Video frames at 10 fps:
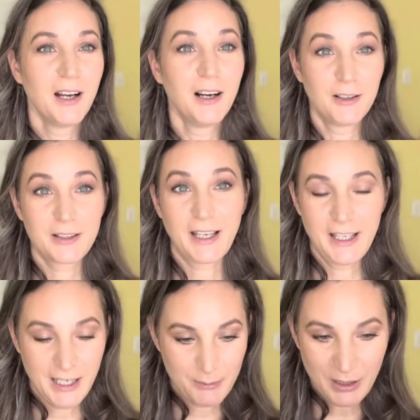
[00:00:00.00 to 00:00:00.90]
Okay,
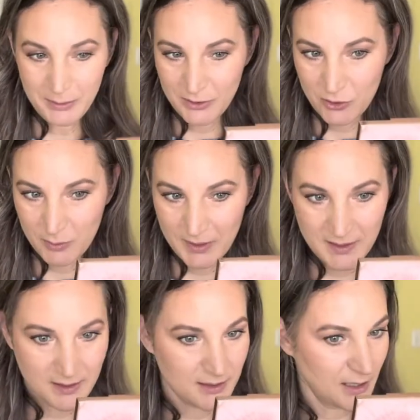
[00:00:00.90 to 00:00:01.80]
I probably should be
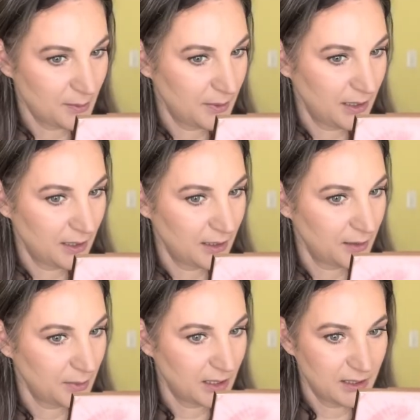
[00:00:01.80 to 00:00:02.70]
stopping
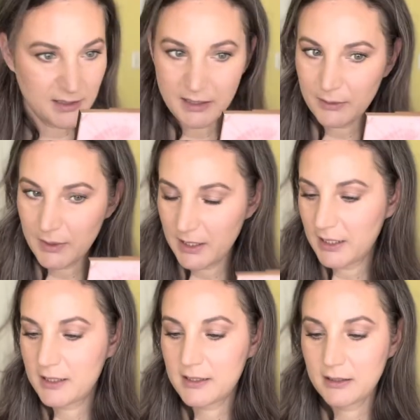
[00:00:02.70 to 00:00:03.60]
because
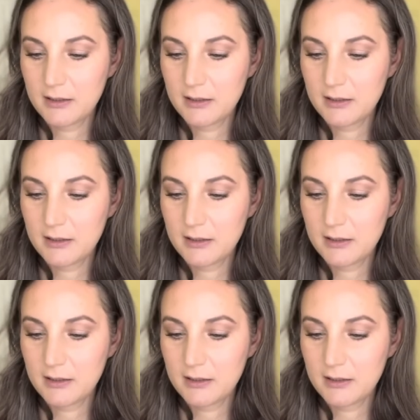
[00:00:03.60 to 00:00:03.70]
otherwise...